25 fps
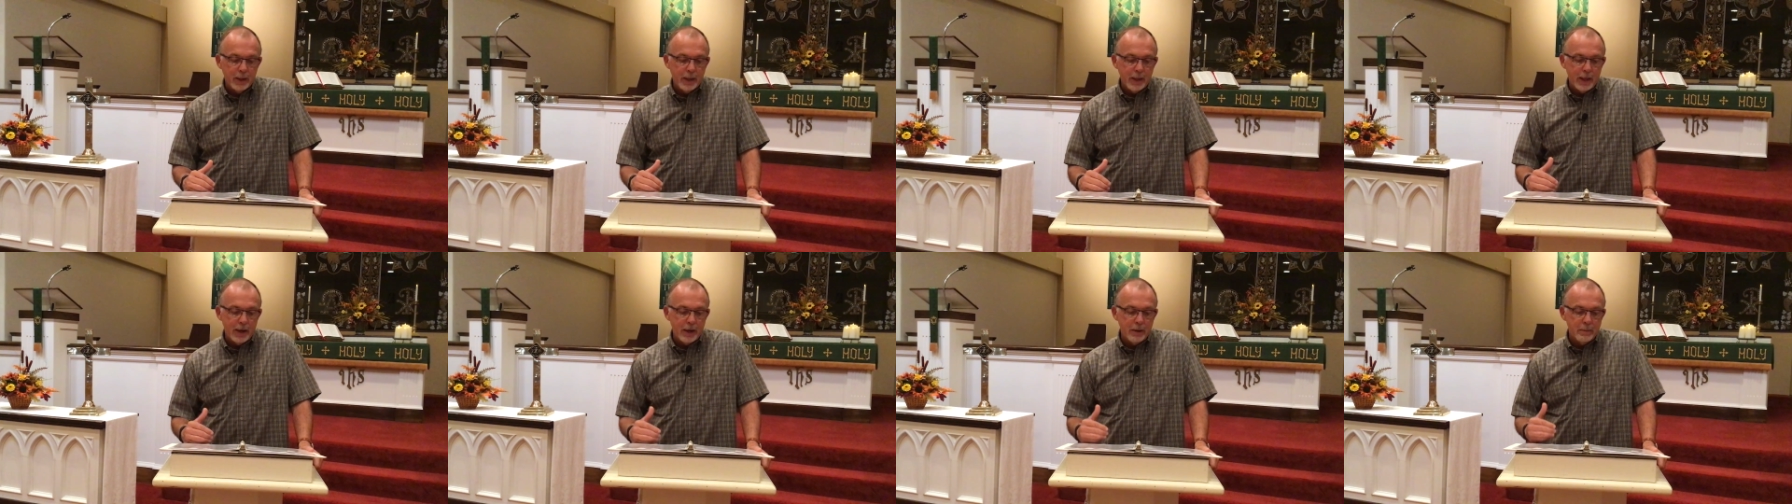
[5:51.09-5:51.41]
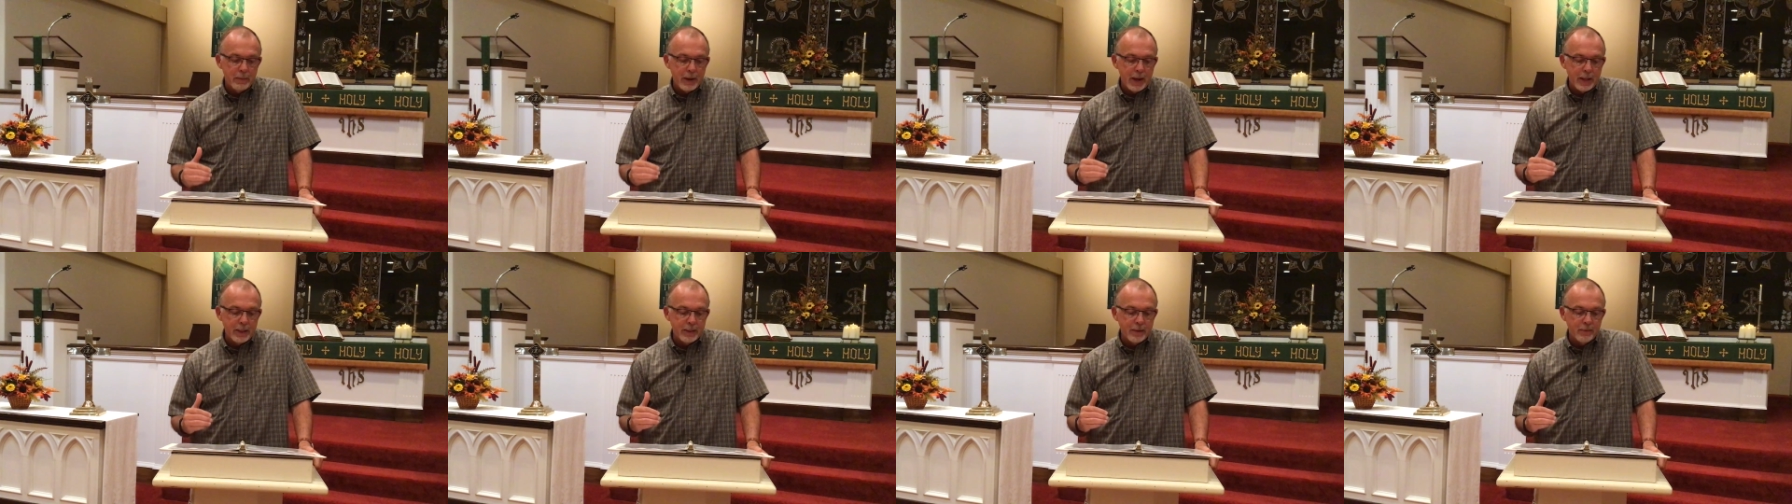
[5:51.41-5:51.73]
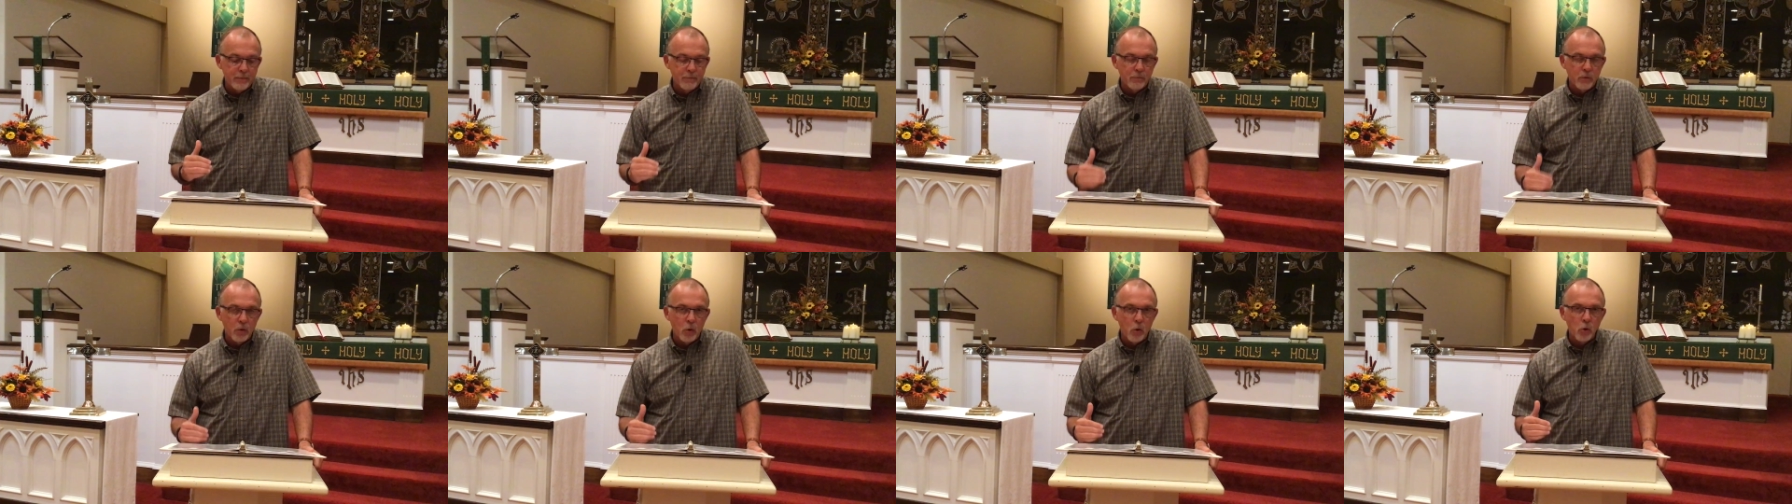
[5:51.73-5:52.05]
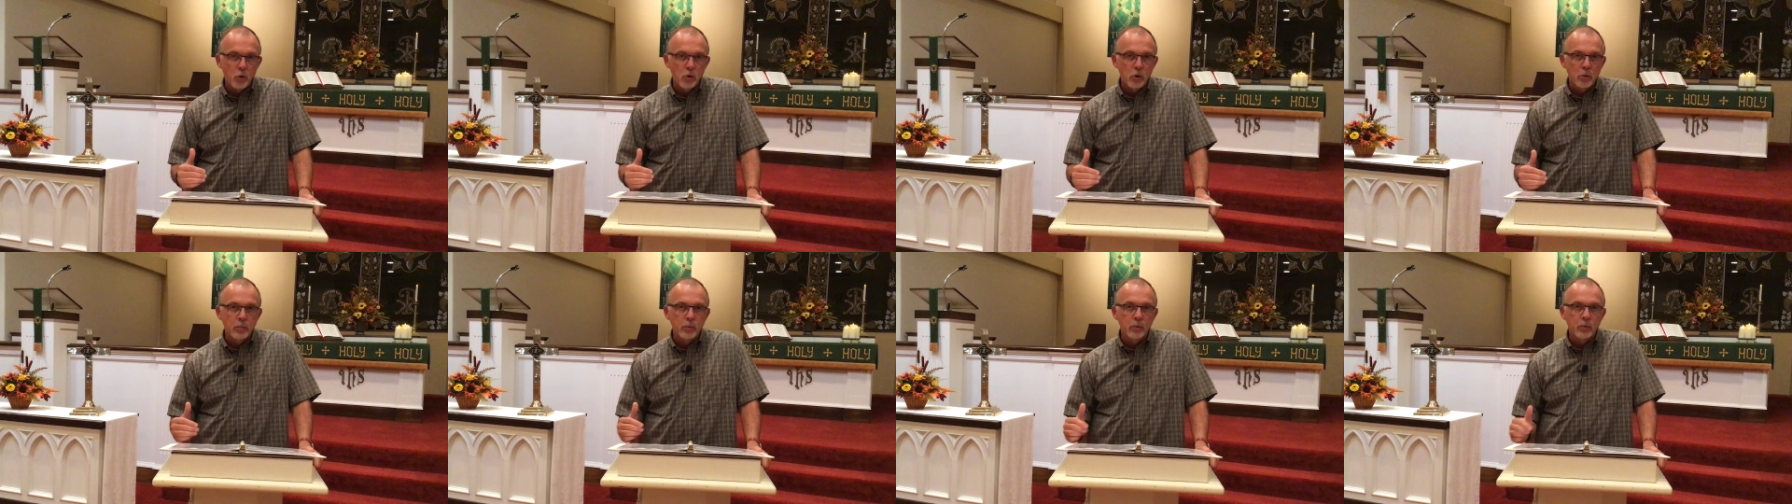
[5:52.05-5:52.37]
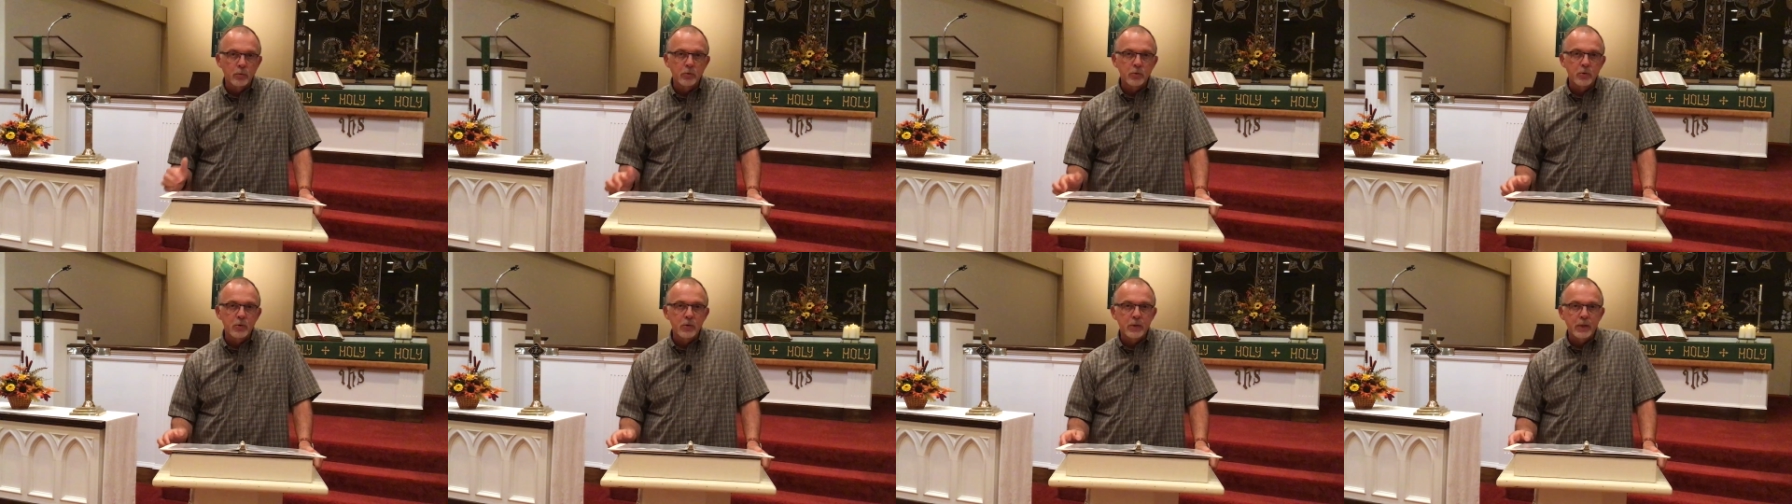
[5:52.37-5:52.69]
and it made them
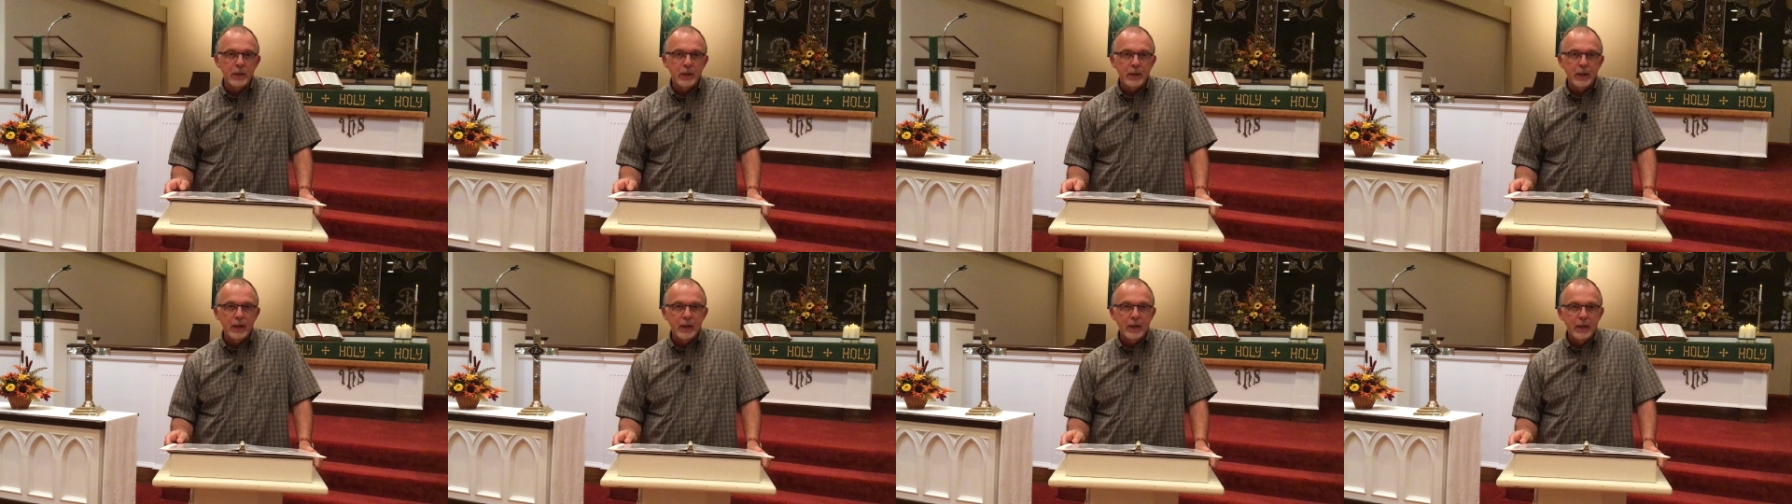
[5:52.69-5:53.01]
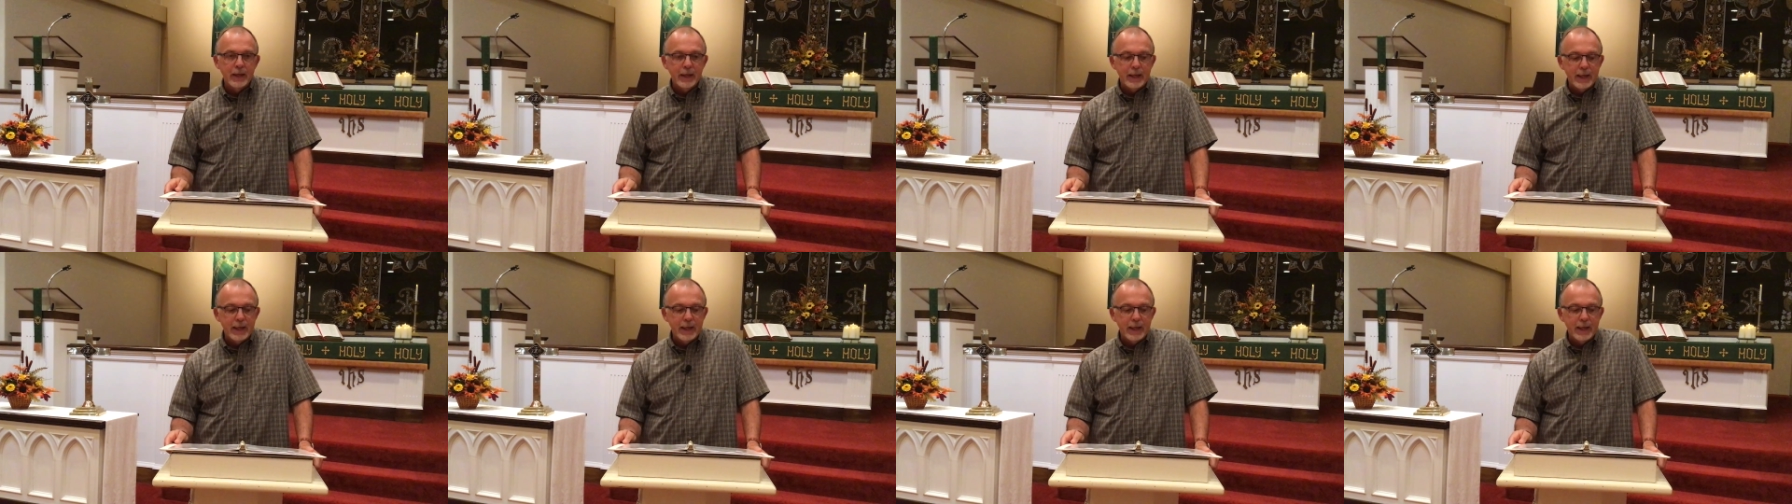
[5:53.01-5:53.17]
vulnerable to the